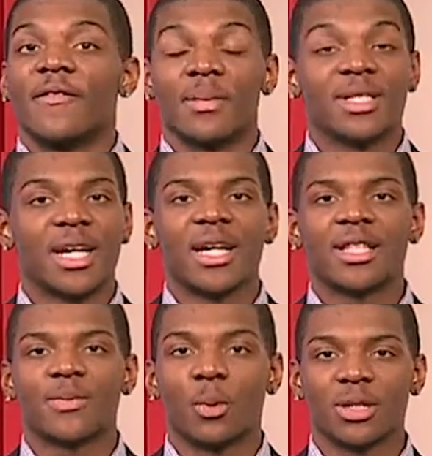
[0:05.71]
From
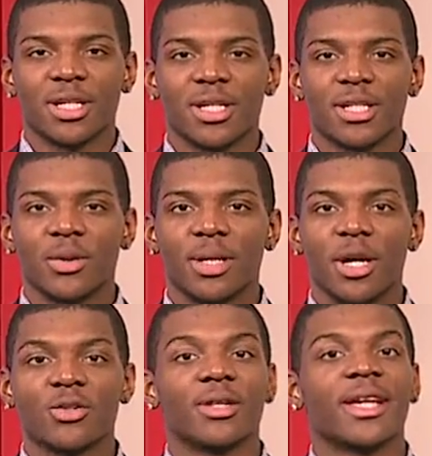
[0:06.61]
inside the SportsLink
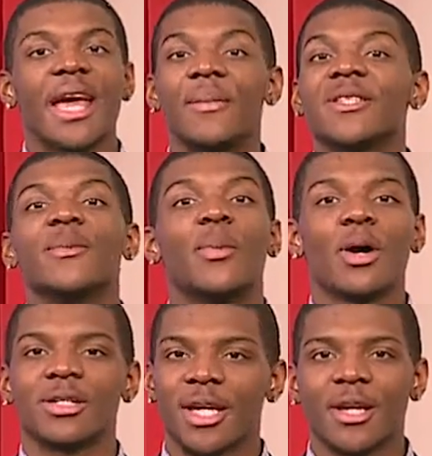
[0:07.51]
studios on the campus of
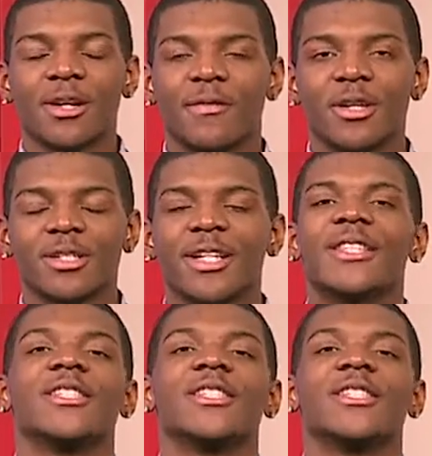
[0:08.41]
Ball State University,